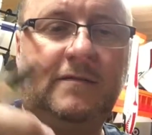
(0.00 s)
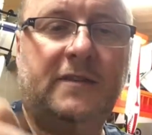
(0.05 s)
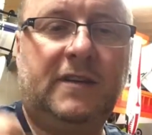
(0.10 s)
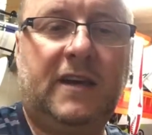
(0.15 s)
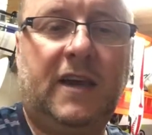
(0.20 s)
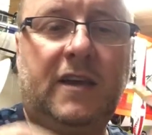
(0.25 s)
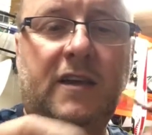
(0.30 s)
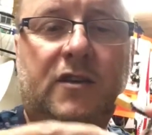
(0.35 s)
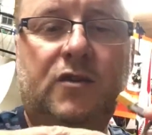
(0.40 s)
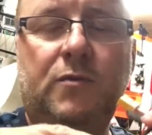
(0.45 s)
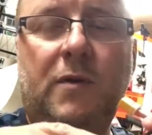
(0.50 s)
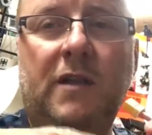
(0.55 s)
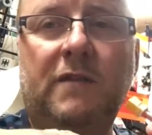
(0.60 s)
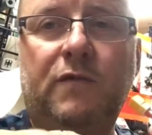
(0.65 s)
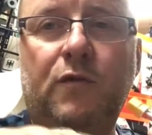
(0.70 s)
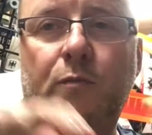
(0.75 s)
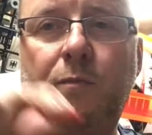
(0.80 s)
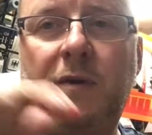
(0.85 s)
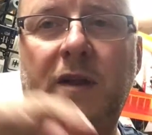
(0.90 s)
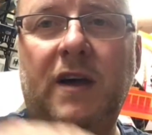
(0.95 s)
get your 12
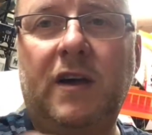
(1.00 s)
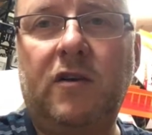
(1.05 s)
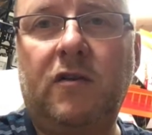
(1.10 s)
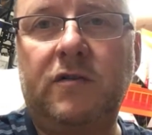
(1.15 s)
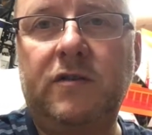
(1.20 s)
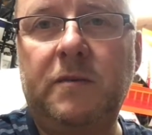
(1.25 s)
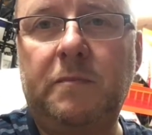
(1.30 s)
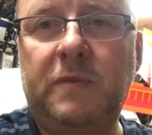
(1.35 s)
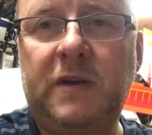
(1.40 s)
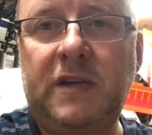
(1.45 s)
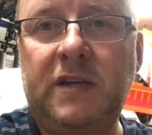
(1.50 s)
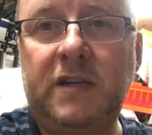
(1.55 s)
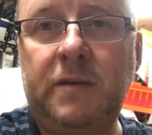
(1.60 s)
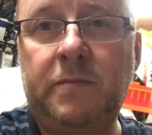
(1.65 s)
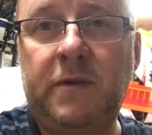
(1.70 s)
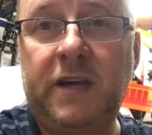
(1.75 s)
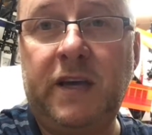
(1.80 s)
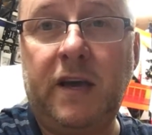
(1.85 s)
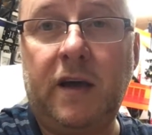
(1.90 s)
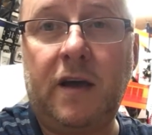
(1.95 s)
volt plug on your
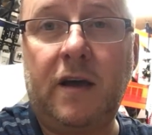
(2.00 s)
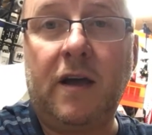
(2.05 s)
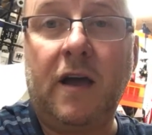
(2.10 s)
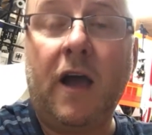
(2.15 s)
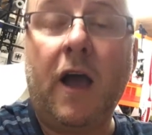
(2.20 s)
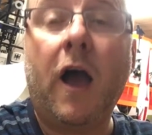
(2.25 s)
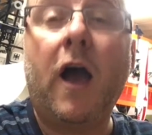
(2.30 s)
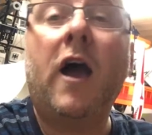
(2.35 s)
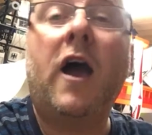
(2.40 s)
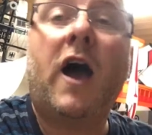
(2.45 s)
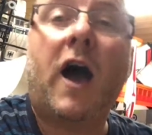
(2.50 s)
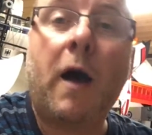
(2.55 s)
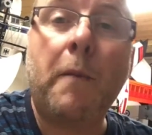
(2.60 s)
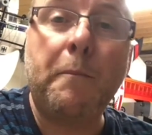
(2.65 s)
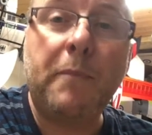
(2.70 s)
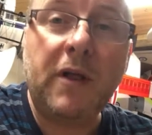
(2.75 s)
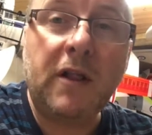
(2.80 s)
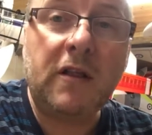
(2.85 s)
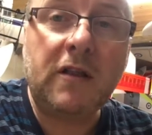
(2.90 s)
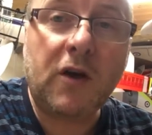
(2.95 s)
PDP and
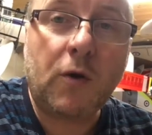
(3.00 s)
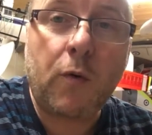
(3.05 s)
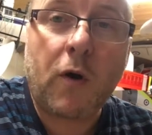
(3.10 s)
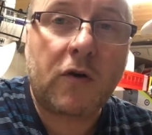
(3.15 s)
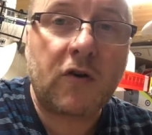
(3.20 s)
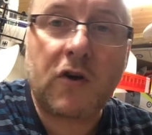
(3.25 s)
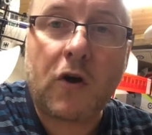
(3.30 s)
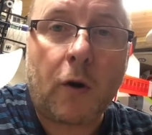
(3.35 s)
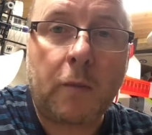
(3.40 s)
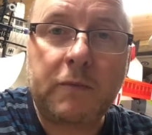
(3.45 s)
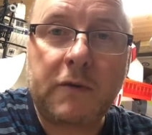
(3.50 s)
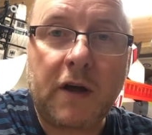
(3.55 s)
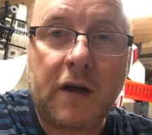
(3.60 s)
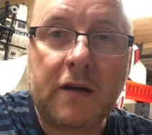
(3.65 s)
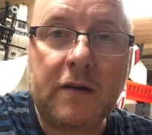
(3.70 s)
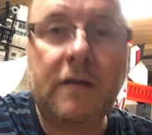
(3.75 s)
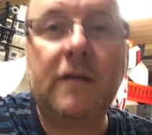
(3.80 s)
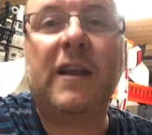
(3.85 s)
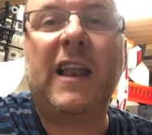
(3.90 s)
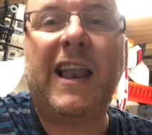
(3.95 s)
build the quadcopter.
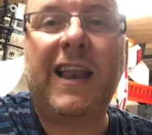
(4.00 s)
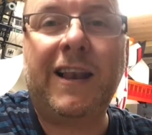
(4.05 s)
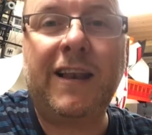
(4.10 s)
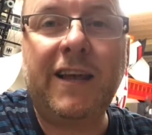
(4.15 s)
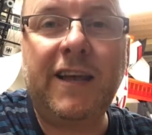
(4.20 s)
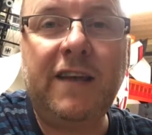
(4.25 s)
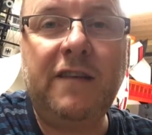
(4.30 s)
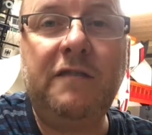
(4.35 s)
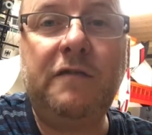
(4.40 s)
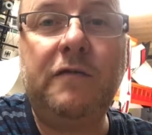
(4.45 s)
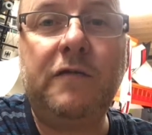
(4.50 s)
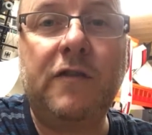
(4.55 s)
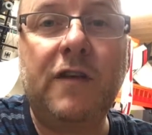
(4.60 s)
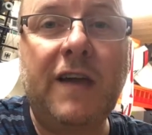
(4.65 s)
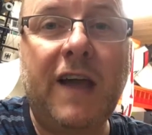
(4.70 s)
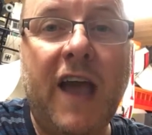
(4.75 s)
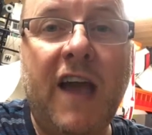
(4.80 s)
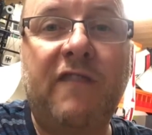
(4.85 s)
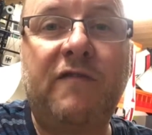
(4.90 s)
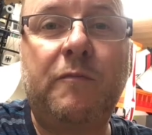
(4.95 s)
Leave
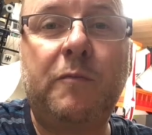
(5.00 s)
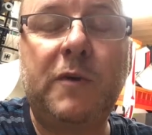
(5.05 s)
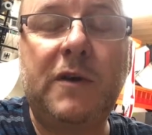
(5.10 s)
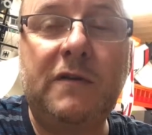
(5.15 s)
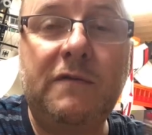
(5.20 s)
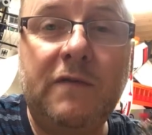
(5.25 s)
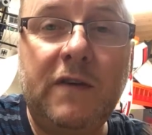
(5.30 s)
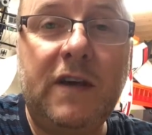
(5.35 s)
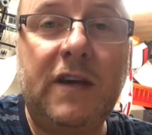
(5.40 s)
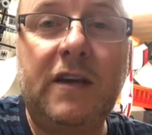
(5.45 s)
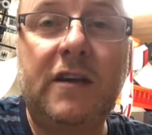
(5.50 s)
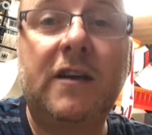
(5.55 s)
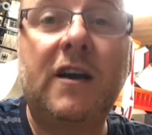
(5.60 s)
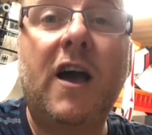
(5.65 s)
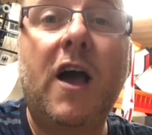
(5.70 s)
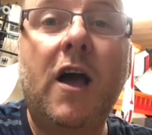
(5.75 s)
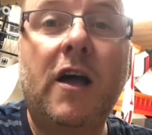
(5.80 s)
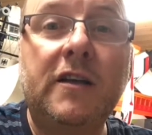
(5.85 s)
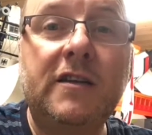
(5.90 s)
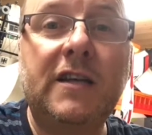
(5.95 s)
the FPV
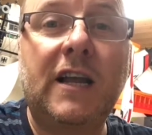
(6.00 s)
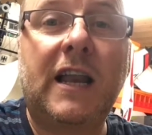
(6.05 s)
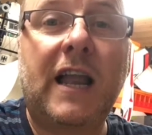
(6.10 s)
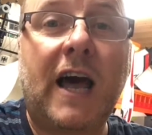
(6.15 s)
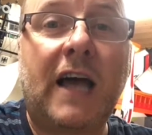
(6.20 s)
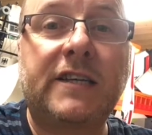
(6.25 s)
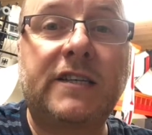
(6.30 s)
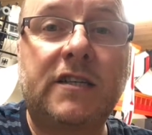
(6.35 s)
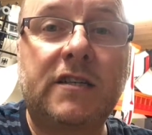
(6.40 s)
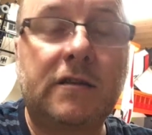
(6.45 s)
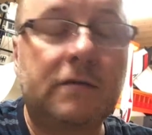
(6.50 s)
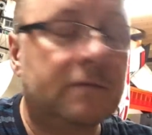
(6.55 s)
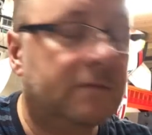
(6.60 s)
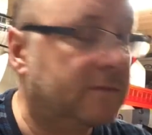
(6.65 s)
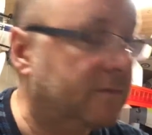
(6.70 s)
to last.